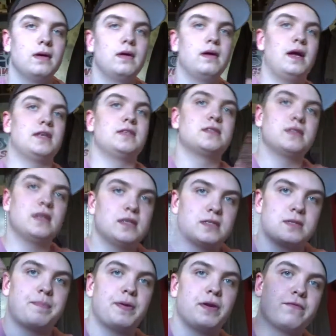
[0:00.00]
I just I just
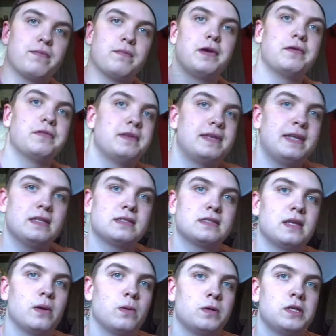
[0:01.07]
appeared from under the desk
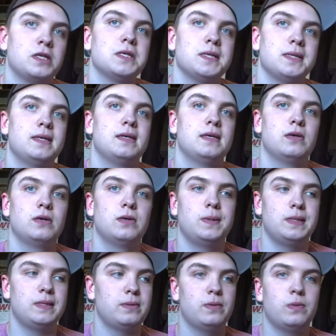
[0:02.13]
there. What do you, what
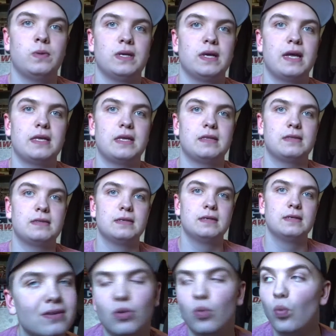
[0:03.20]
do, what, how you,
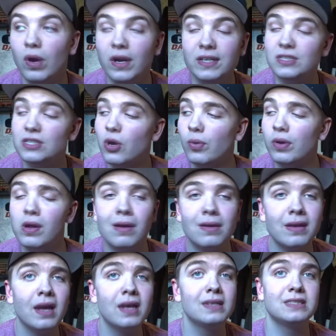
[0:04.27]
what is going on
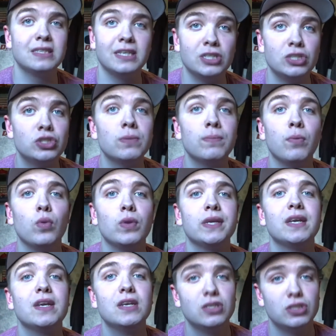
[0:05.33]
guys? It is your boy,
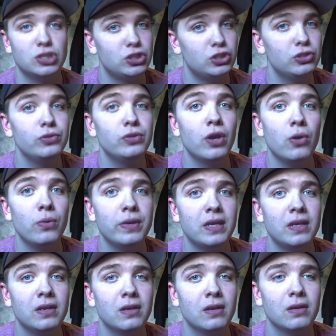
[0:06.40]
Sugo
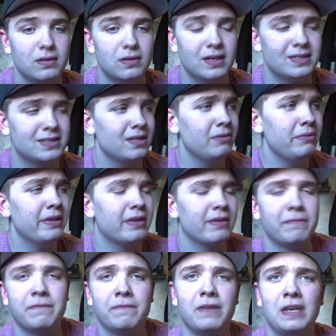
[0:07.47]
here. I sound like a
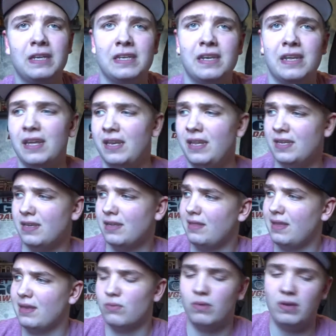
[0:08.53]
fucking idiot.
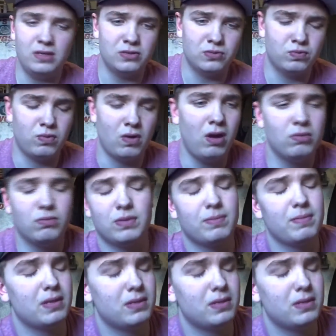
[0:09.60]
Like what is wrong with me?